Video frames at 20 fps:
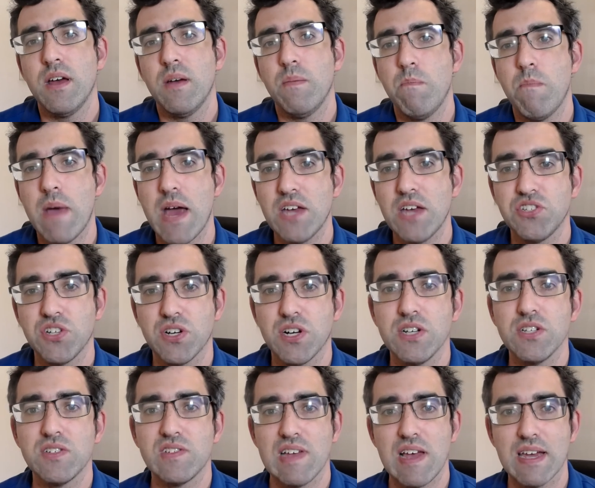
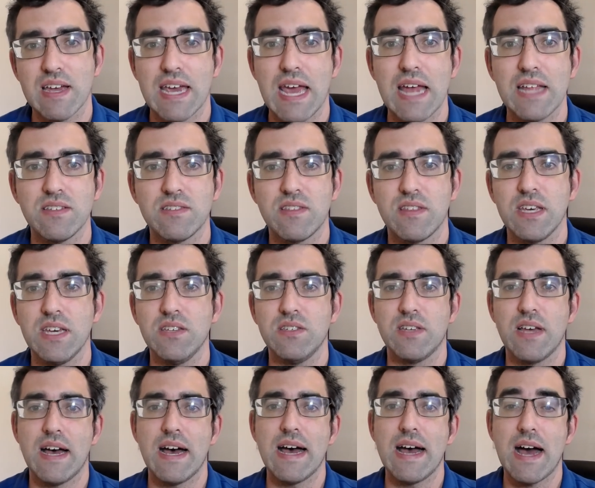measures against these
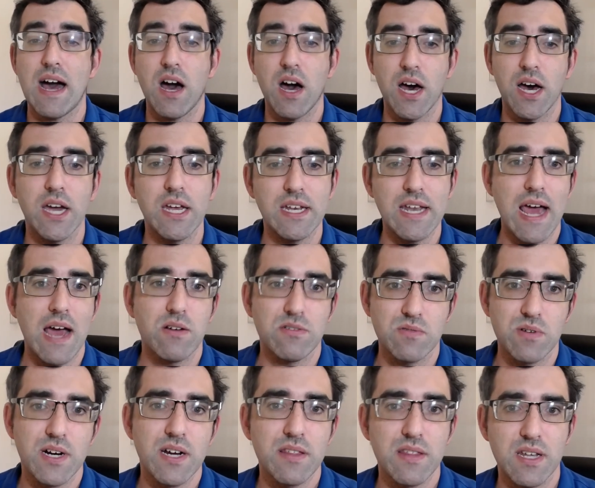high net
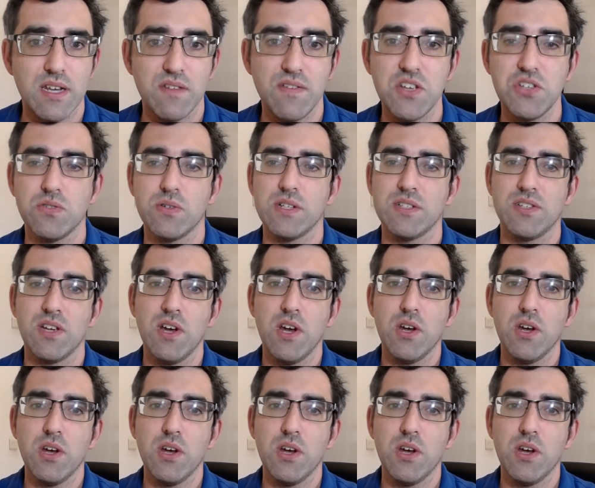worth individuals